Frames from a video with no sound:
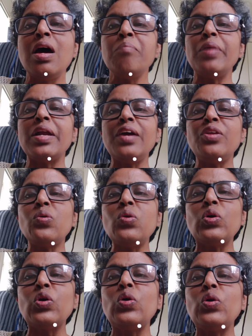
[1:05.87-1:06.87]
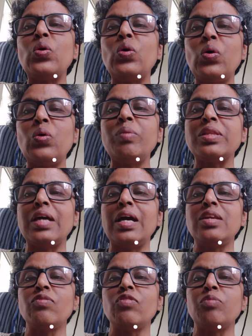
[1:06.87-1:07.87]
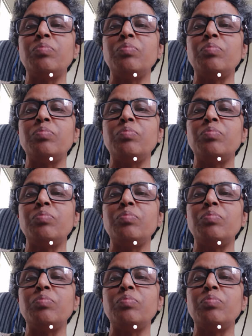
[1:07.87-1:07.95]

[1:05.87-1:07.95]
But I don't go home at the end of a